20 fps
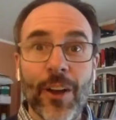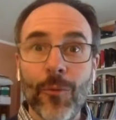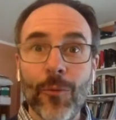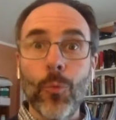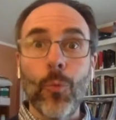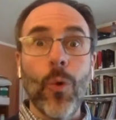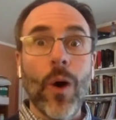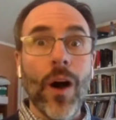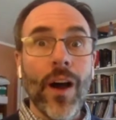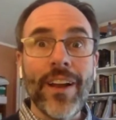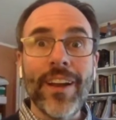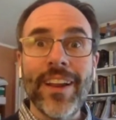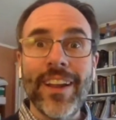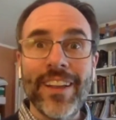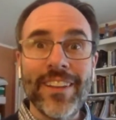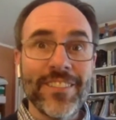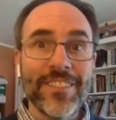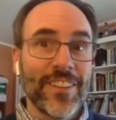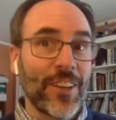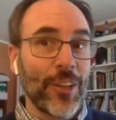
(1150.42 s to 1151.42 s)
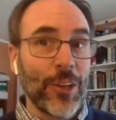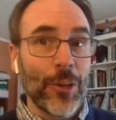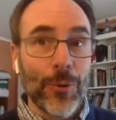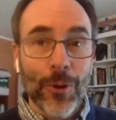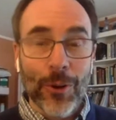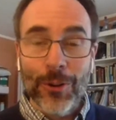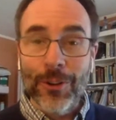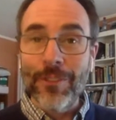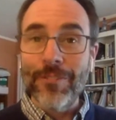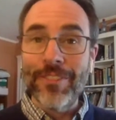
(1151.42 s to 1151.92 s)
what is it you
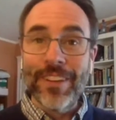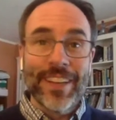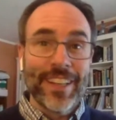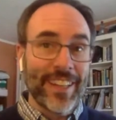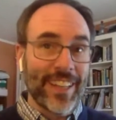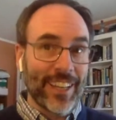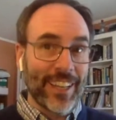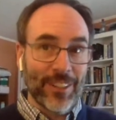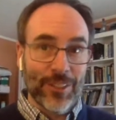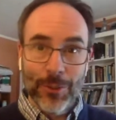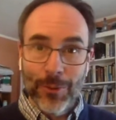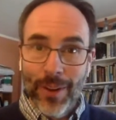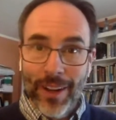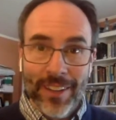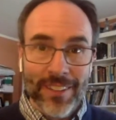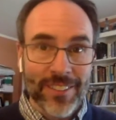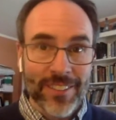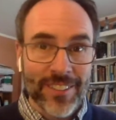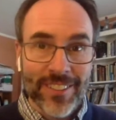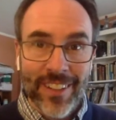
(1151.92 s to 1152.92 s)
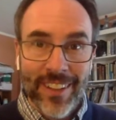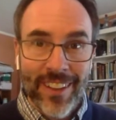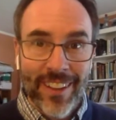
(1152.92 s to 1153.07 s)
are revealing to us?